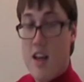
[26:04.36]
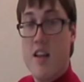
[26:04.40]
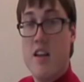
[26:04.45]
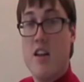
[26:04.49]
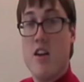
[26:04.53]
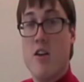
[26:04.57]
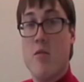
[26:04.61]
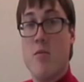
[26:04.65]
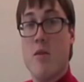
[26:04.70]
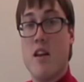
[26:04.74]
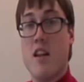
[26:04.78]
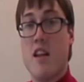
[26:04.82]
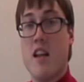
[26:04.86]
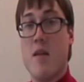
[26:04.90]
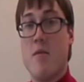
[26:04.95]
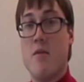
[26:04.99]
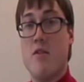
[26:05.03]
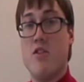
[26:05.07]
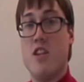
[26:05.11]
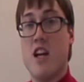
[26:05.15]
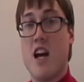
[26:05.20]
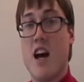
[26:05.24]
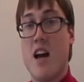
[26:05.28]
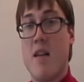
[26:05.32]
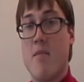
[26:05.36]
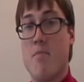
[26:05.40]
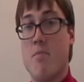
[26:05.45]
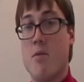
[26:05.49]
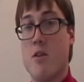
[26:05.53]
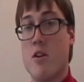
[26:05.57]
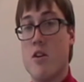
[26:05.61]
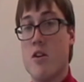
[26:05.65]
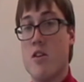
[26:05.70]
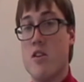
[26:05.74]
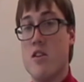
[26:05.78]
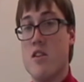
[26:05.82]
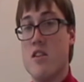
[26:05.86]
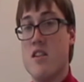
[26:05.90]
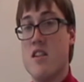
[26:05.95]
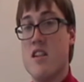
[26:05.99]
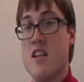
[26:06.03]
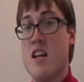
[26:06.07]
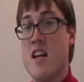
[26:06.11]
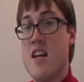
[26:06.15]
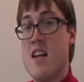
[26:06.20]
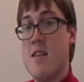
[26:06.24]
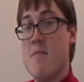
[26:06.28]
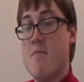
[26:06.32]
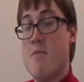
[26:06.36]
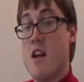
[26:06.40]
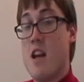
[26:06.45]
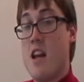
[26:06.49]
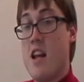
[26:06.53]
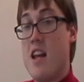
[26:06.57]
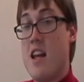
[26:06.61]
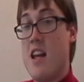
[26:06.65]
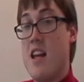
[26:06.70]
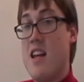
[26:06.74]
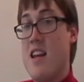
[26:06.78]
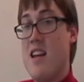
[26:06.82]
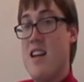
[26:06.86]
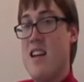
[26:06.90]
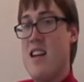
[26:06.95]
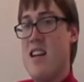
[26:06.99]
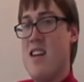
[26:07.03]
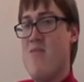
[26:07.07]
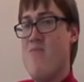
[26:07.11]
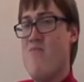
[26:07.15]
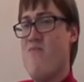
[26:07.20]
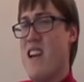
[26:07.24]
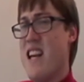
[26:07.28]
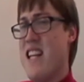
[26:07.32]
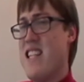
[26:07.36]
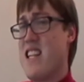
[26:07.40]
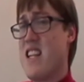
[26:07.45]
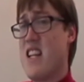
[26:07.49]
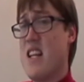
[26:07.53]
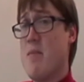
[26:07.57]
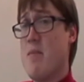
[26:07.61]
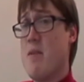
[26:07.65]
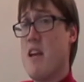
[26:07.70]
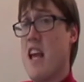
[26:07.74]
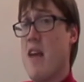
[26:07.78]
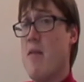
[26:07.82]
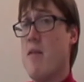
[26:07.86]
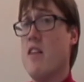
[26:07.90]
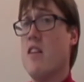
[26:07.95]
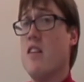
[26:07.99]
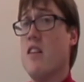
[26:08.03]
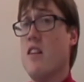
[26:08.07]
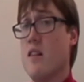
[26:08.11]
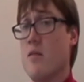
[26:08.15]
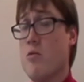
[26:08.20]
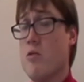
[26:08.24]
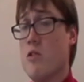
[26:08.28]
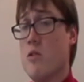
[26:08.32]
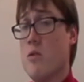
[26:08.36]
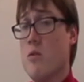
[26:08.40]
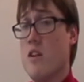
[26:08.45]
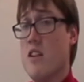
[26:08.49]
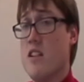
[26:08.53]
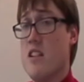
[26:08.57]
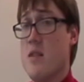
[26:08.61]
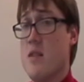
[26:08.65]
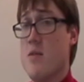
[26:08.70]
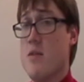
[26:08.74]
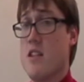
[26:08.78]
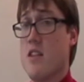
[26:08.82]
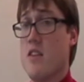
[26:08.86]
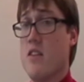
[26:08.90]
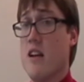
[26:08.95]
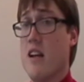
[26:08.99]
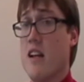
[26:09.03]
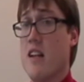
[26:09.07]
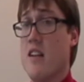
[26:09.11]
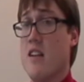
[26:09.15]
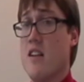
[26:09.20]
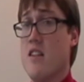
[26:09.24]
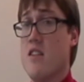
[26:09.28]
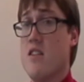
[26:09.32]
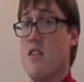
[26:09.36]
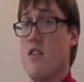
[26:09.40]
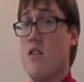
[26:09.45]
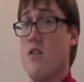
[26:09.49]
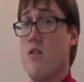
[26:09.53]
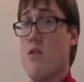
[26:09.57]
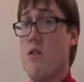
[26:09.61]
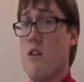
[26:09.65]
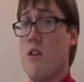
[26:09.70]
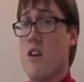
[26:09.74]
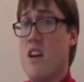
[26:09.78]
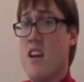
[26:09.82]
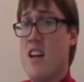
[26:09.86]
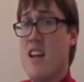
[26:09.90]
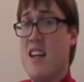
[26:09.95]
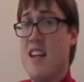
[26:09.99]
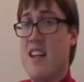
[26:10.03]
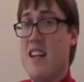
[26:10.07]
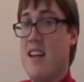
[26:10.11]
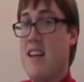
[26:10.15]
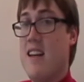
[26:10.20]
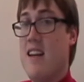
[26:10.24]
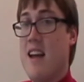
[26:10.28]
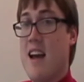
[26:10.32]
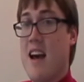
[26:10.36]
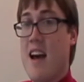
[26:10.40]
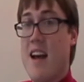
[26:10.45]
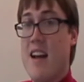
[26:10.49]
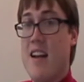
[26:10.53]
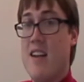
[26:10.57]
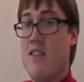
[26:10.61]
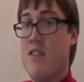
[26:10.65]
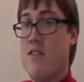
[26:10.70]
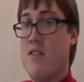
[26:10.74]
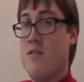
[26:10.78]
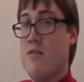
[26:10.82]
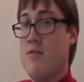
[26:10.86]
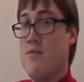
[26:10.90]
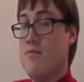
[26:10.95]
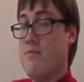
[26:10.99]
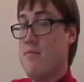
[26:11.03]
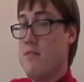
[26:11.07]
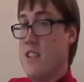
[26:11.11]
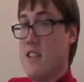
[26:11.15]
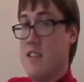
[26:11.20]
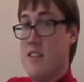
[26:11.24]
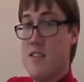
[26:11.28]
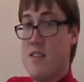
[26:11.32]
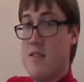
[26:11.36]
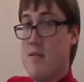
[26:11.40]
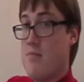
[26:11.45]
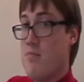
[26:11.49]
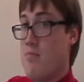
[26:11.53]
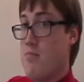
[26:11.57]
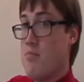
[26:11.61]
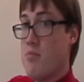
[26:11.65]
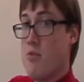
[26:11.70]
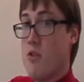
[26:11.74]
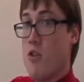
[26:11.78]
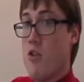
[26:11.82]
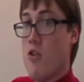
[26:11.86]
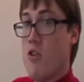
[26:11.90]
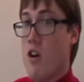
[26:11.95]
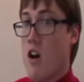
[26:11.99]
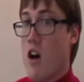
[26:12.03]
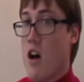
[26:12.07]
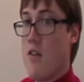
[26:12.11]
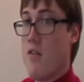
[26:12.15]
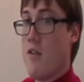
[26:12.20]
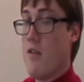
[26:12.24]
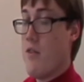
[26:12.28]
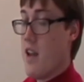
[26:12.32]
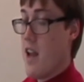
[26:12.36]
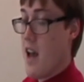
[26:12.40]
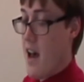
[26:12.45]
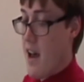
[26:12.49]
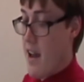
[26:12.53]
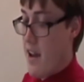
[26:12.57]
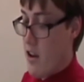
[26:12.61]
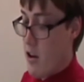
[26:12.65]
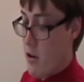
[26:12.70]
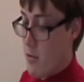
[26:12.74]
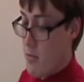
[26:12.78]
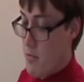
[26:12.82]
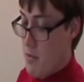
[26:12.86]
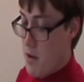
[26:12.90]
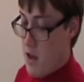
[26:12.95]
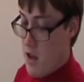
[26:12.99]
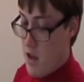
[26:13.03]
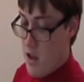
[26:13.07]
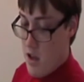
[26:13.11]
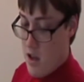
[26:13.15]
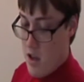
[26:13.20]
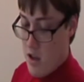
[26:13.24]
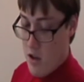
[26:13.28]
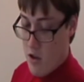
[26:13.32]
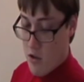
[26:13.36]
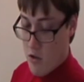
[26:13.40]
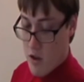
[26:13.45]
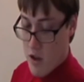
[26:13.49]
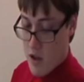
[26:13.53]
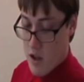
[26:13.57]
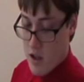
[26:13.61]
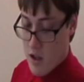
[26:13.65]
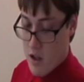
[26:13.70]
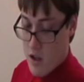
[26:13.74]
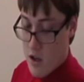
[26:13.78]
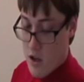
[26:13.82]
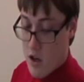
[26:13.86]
year by the name of John Burns, but he basically became a Liberal once he was elected, so he kind of just broke off of the ILP grid